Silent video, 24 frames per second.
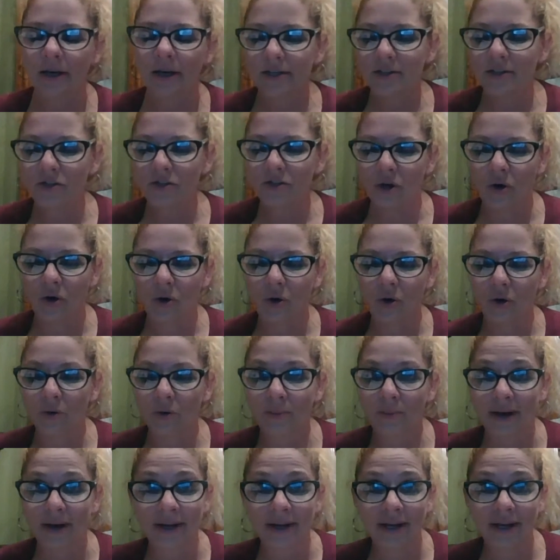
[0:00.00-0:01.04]
So
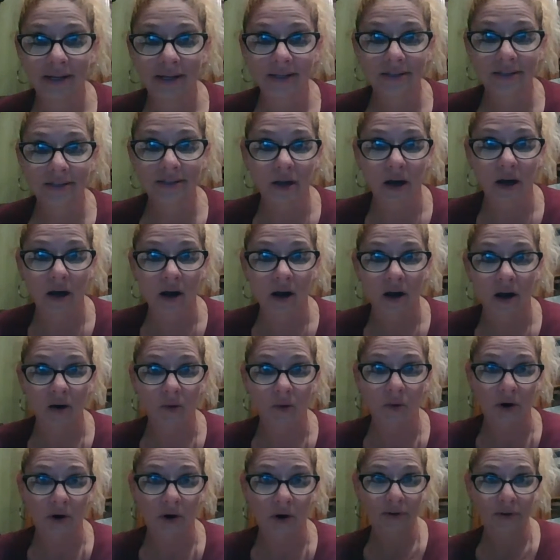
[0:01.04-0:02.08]
my kids uh,
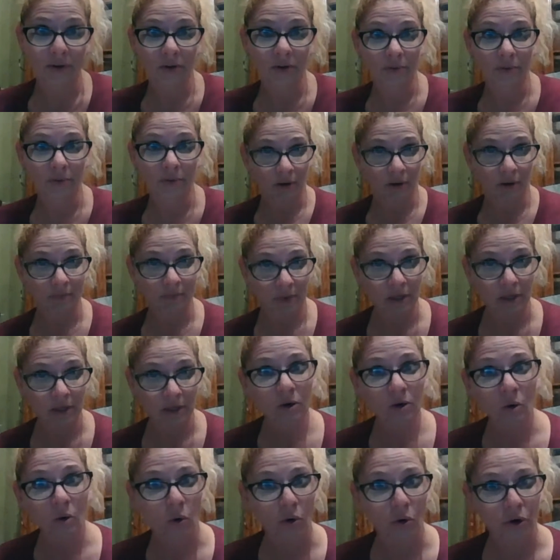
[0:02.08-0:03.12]
were a little are a
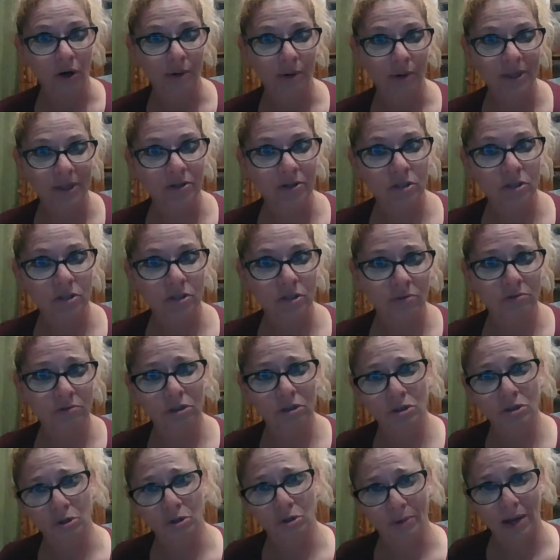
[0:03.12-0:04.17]
little older. I mean, they're still they're
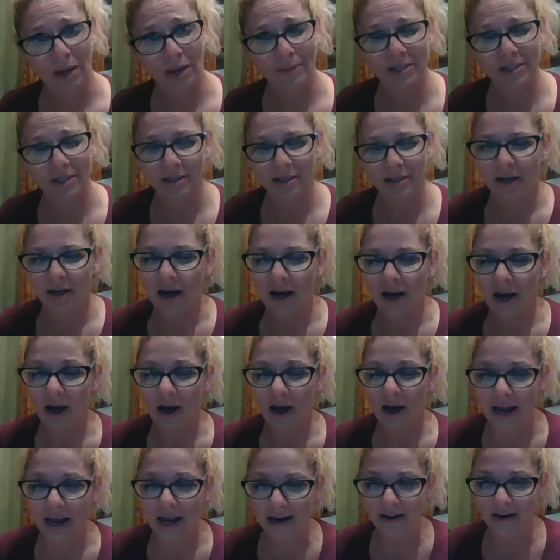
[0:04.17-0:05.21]
still babies, uh,
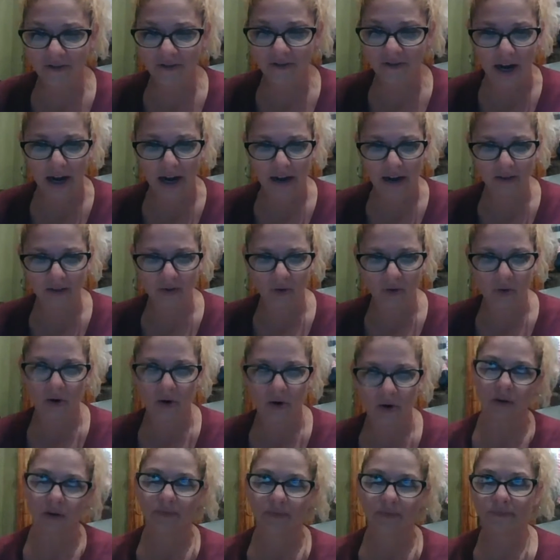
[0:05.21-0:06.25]
eight and five,
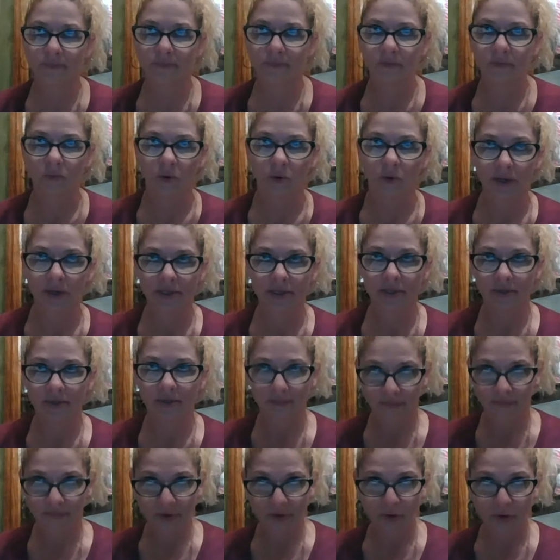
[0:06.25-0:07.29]
or what was it,
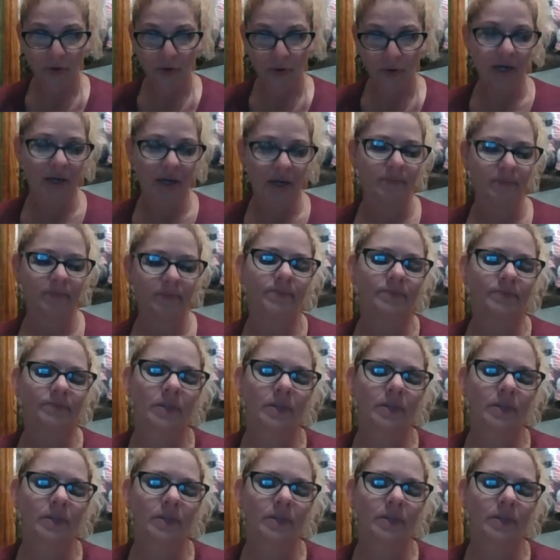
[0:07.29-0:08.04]
three and